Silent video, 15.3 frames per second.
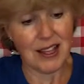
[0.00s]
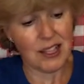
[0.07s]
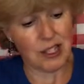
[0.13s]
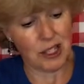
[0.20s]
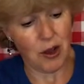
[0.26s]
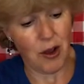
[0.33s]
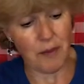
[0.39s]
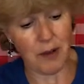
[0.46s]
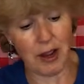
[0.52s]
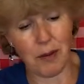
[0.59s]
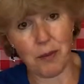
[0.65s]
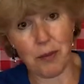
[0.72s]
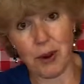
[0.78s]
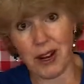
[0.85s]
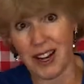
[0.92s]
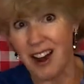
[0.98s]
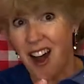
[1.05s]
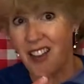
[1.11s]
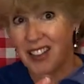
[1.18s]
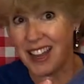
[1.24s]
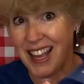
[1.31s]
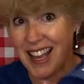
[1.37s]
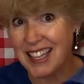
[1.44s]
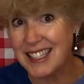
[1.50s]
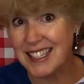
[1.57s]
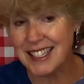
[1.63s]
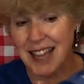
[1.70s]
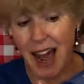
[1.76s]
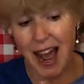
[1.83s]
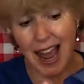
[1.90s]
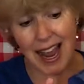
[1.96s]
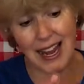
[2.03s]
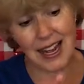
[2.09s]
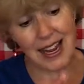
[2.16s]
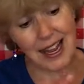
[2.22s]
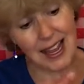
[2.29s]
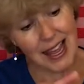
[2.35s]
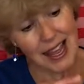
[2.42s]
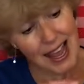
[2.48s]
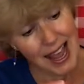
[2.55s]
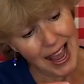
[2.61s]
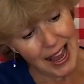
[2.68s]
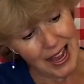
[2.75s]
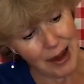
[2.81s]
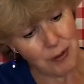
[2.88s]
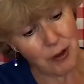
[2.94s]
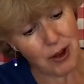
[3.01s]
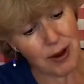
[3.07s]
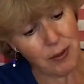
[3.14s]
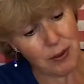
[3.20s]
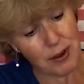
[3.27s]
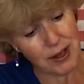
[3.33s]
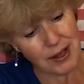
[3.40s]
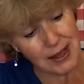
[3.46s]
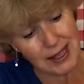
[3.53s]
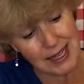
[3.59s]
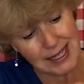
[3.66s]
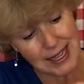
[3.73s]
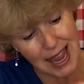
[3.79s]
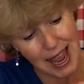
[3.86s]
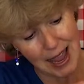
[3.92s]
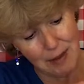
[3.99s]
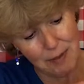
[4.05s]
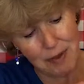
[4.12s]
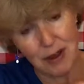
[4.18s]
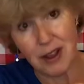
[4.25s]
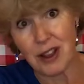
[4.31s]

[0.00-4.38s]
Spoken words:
So I'm going to put it on the inside, and I'm going to put the tape